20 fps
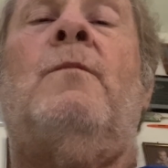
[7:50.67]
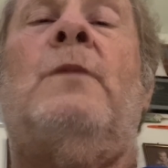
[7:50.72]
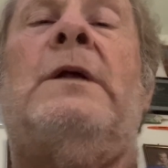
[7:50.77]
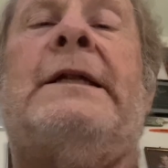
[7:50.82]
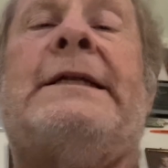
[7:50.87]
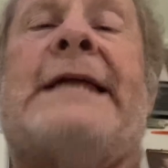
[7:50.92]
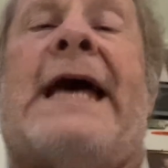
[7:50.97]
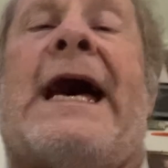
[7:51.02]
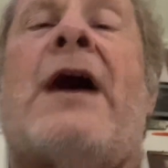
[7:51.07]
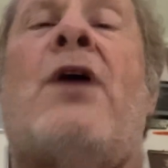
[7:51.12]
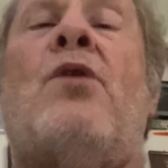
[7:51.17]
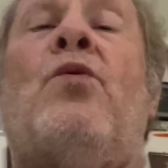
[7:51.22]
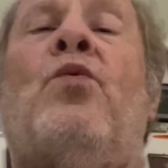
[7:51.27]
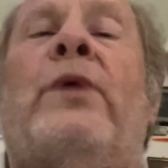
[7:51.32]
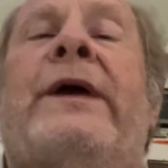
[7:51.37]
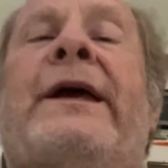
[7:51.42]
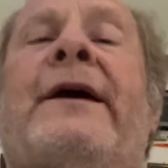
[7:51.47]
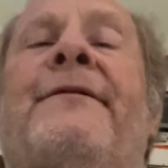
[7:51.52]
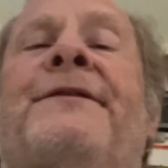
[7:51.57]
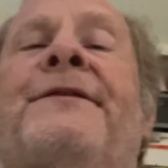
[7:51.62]
now
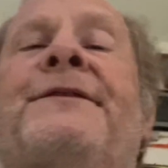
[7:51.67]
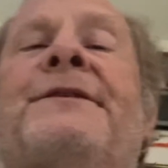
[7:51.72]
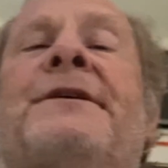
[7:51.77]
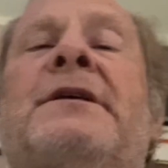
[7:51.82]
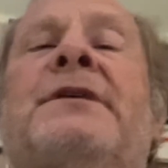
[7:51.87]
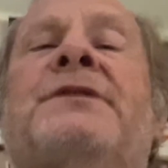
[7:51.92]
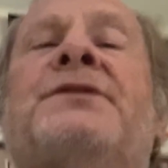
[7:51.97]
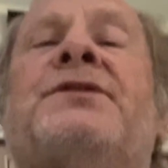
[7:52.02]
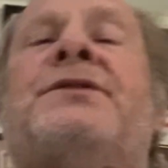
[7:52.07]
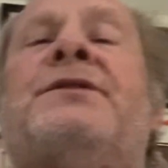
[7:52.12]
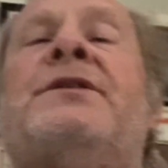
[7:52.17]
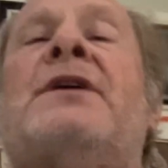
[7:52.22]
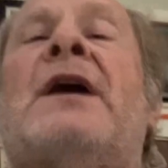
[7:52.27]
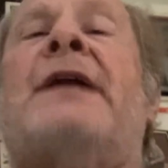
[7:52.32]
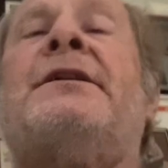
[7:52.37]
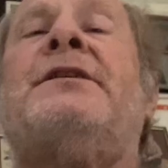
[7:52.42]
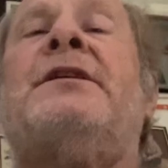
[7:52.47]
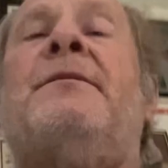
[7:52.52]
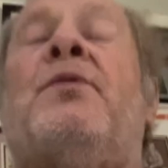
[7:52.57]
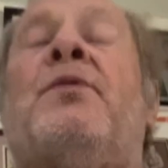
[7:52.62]
we have
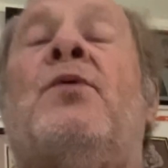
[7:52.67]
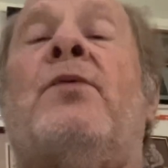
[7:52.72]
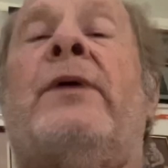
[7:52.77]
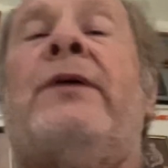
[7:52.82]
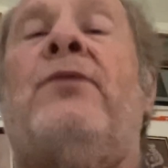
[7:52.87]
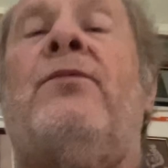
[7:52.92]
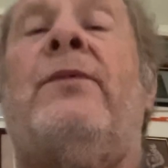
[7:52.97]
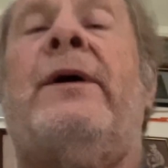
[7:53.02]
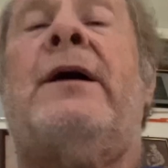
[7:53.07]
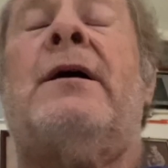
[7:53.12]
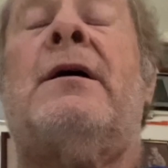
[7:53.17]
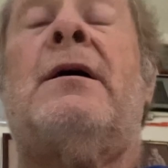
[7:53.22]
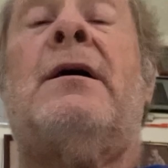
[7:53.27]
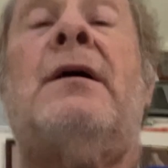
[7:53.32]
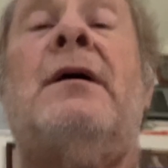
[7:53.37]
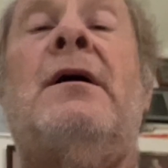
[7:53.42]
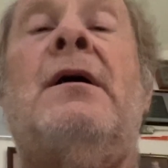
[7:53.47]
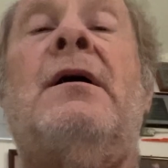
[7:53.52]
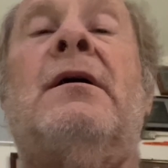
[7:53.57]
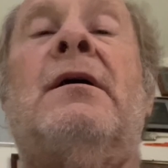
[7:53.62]
gotten to the point where
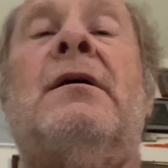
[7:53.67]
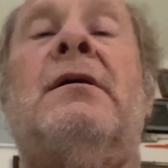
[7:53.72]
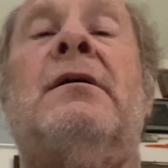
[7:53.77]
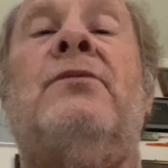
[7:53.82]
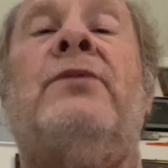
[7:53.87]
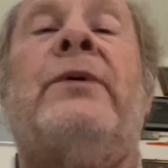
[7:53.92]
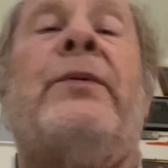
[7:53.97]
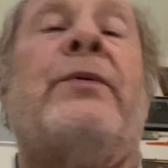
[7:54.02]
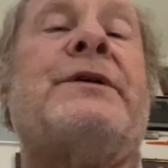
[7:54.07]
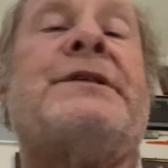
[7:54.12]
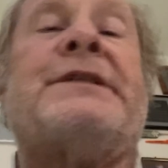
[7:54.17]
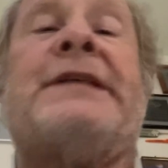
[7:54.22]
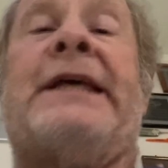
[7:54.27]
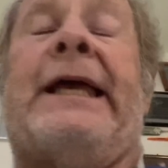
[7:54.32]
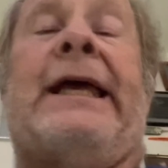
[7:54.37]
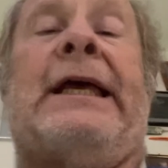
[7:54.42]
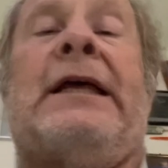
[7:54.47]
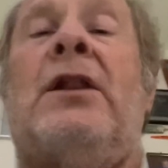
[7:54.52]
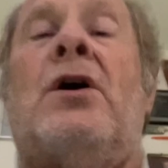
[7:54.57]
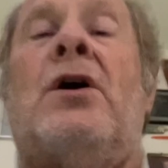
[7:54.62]
we were
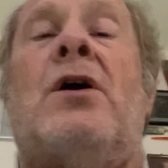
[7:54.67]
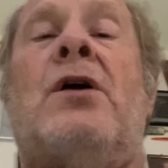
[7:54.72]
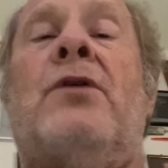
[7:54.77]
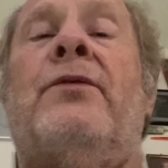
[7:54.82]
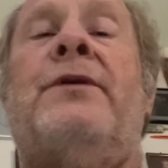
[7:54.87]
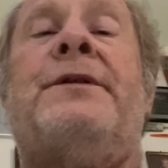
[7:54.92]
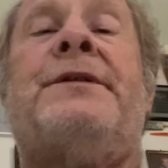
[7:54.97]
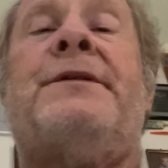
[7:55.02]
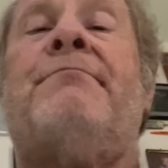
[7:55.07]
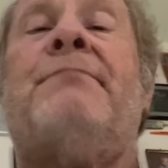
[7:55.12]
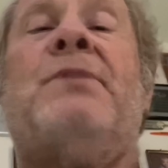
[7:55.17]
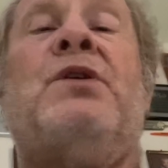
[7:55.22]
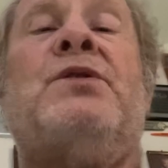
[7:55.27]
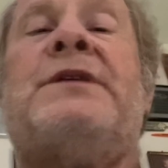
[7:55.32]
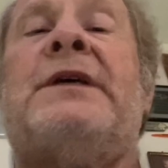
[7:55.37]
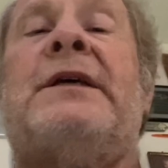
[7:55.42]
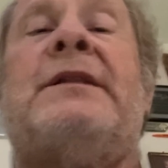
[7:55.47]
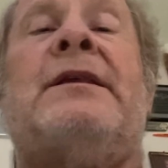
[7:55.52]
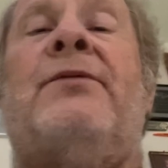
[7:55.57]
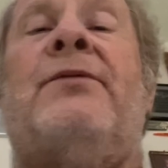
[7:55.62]
singing along with
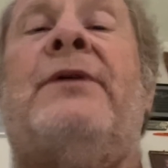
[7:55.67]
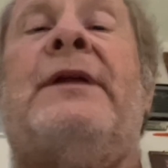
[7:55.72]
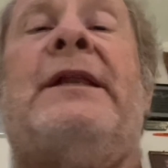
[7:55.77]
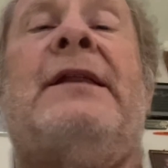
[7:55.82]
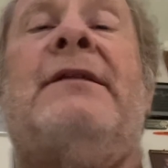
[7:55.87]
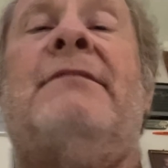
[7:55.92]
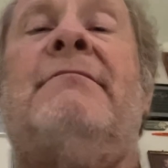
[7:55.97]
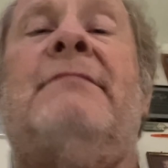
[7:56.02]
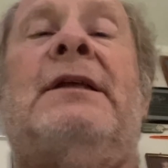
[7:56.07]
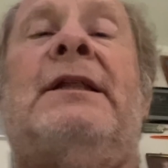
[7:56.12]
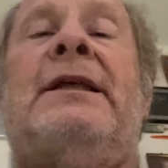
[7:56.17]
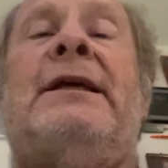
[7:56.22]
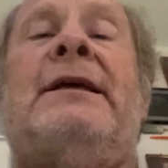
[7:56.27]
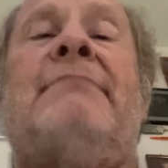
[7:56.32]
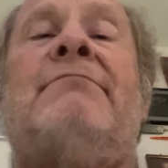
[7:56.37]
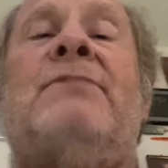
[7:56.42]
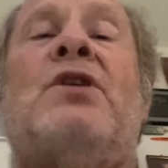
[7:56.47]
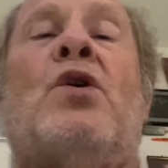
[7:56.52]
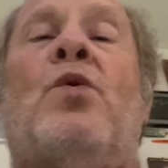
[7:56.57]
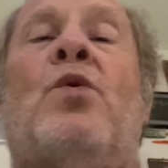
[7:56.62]
music that we didn't really
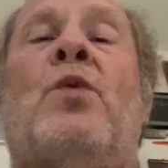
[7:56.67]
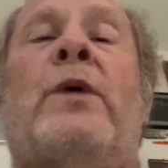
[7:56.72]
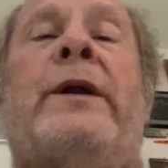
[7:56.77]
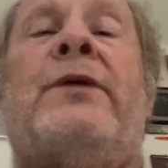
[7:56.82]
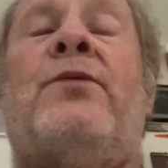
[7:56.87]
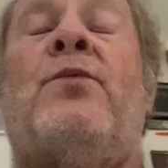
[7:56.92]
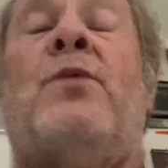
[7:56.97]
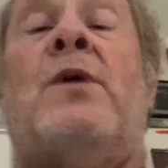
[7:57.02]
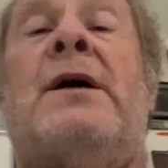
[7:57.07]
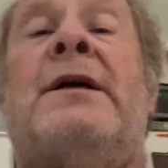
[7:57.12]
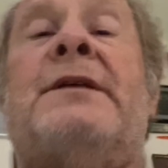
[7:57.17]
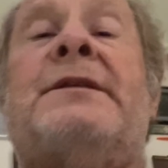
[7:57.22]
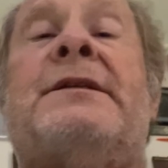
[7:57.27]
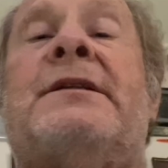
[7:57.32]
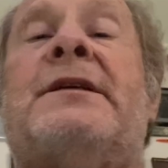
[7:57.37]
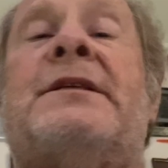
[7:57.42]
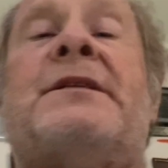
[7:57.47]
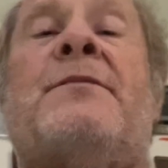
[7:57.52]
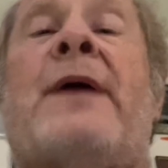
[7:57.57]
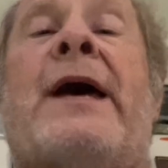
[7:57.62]
know what it was. It
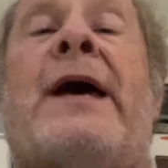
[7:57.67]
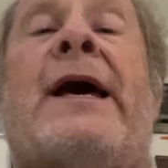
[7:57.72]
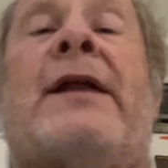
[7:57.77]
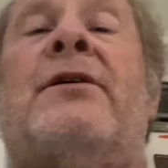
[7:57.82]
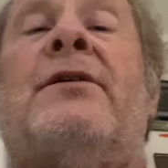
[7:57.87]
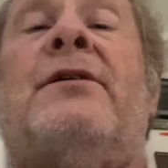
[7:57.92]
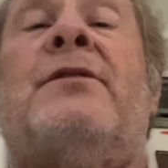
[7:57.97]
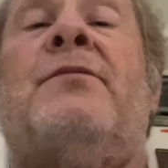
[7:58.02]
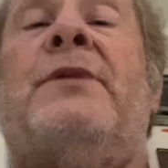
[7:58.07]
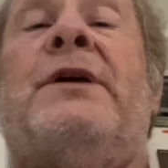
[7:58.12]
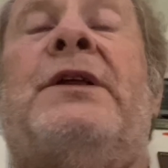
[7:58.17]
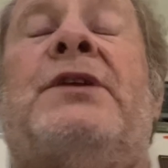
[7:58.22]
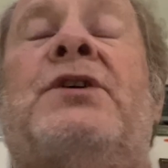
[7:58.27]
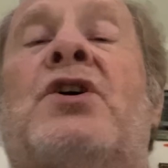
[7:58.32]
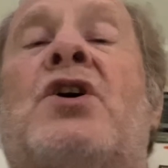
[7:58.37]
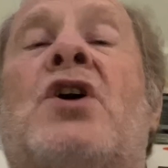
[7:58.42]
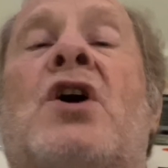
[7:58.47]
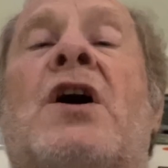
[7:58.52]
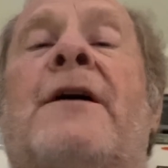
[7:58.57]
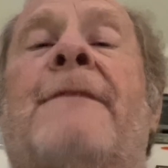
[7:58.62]
doesn't matter. It can be in your
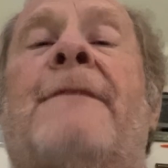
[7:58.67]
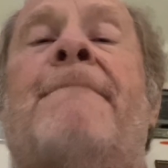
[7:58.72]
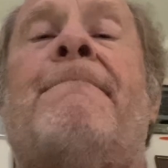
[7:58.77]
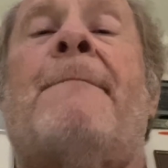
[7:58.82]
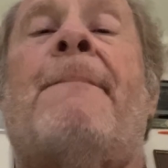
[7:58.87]
car.